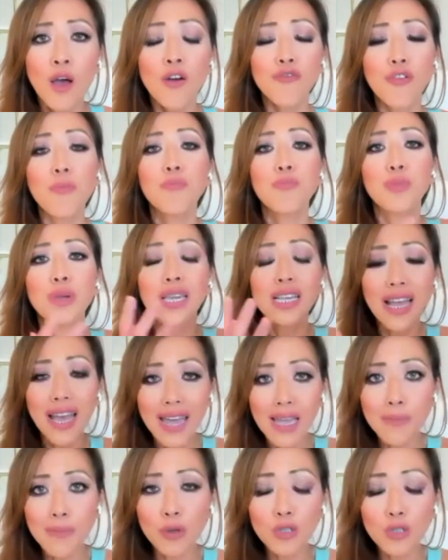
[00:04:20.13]
from being
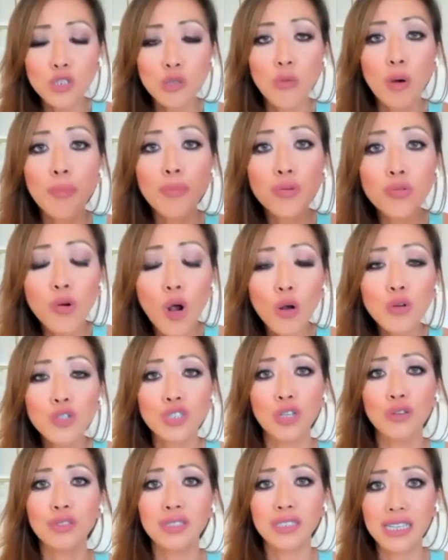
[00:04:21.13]
able to approach
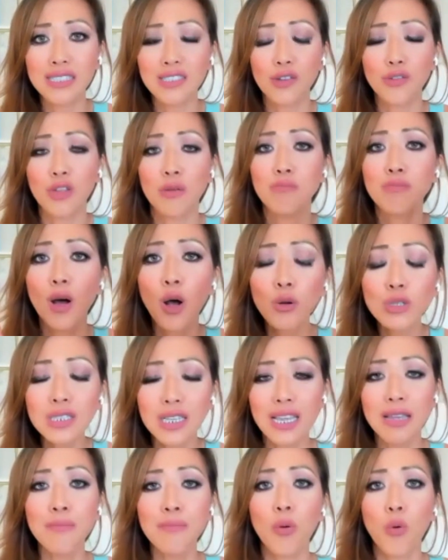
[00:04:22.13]
those things that are the most
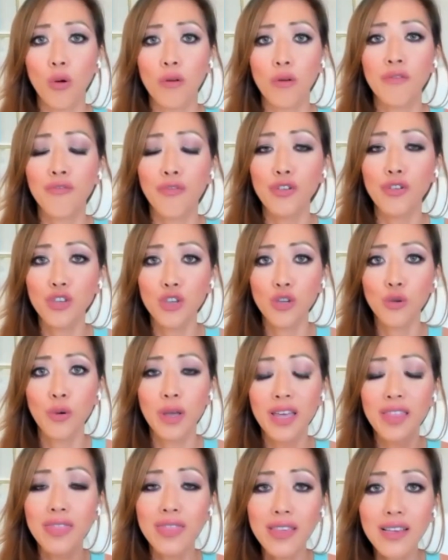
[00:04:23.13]
important for you
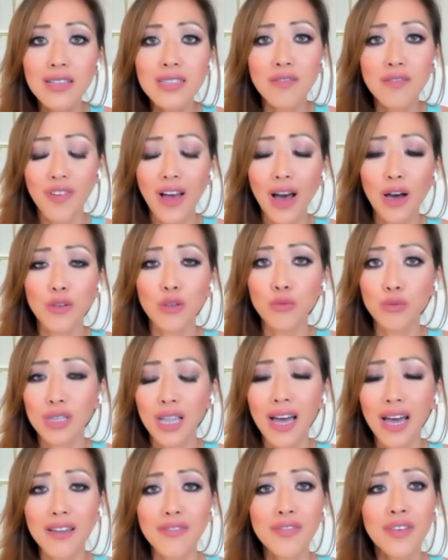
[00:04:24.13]
in this value
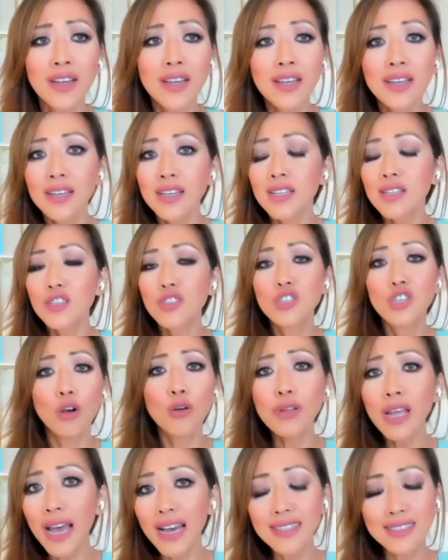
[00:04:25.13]
life, don't
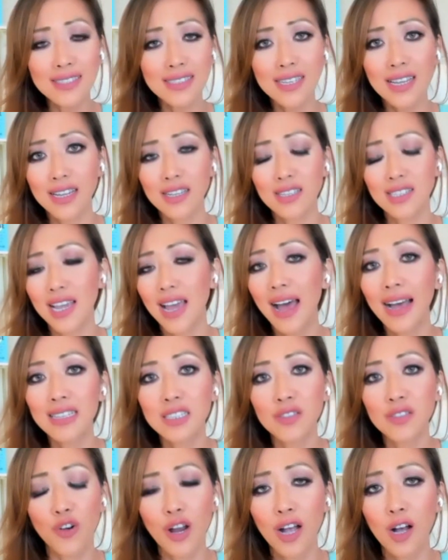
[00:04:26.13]
hesitate to
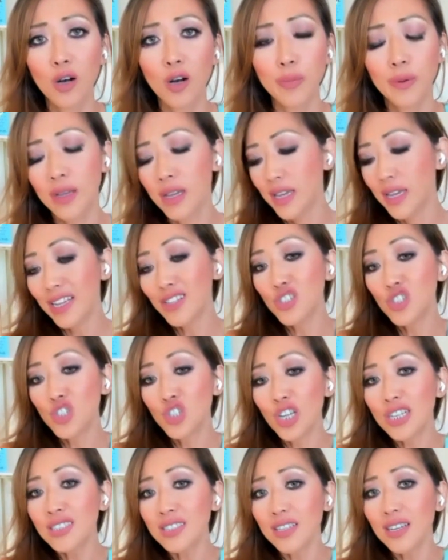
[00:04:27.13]
ask for help. It's
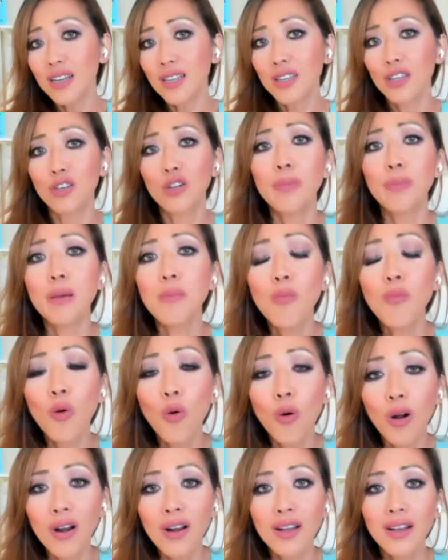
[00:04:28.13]
just a little bit
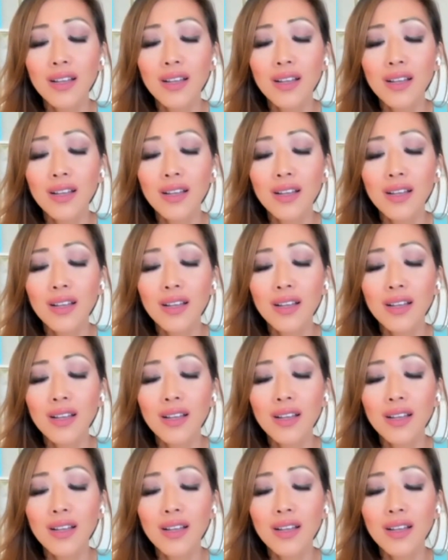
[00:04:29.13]
more